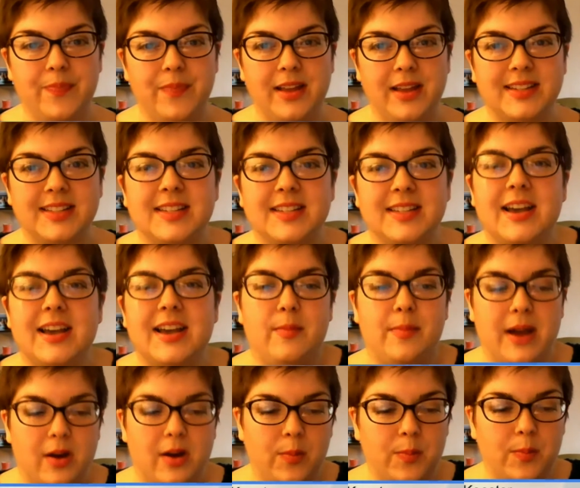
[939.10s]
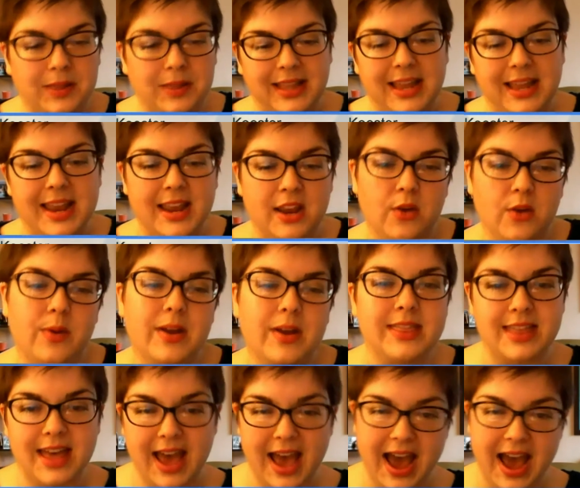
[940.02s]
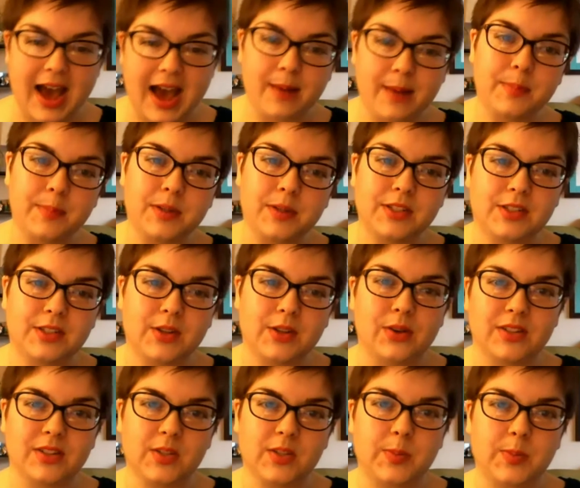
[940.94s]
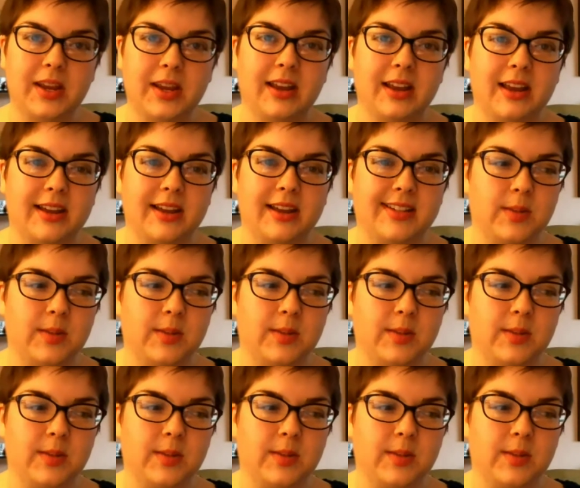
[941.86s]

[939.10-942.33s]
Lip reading: it's not about playing with the app, so to speak.